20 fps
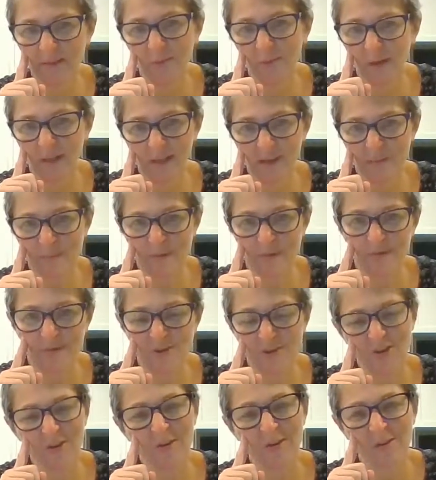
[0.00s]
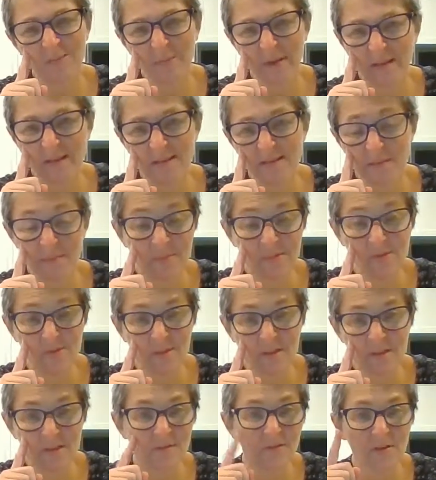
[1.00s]
1 cup of sugar made some
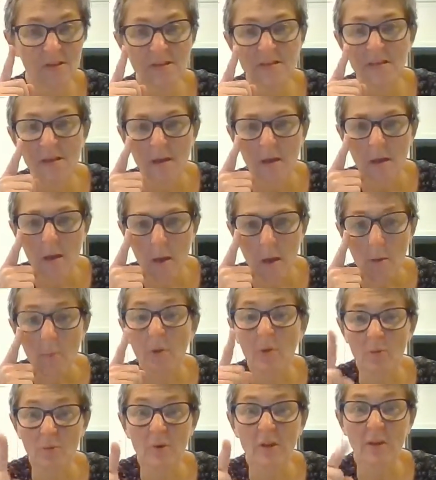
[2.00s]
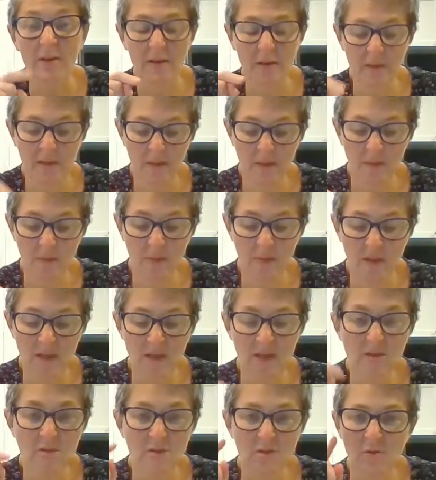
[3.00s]
sort of difference, but really the
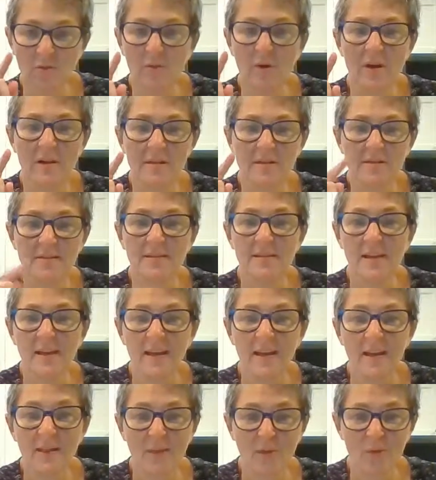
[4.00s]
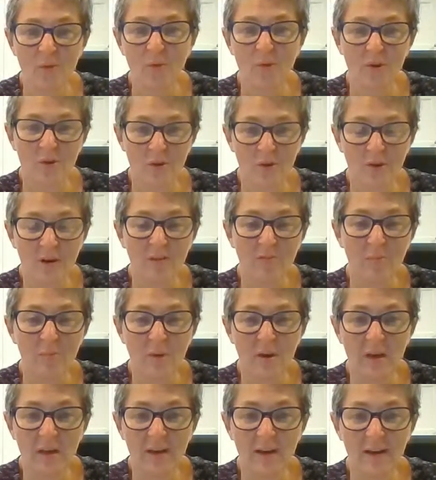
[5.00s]
issue was the order of
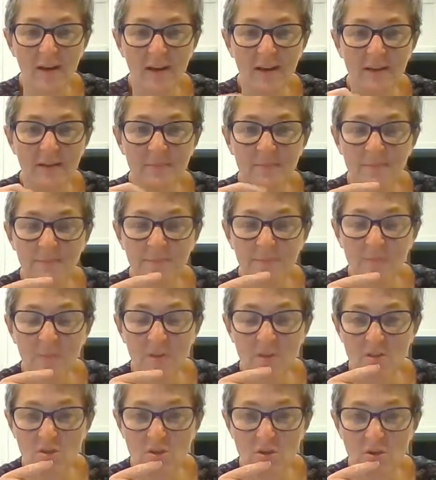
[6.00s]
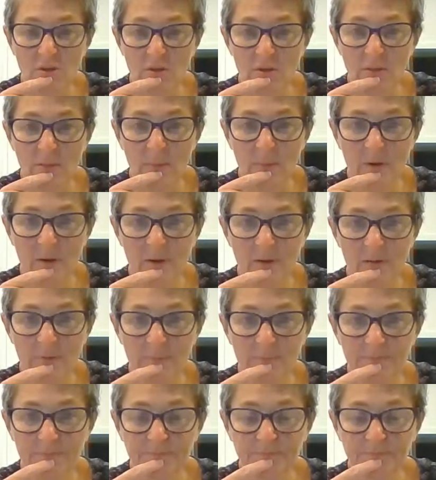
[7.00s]
putting on the sugar and the butter.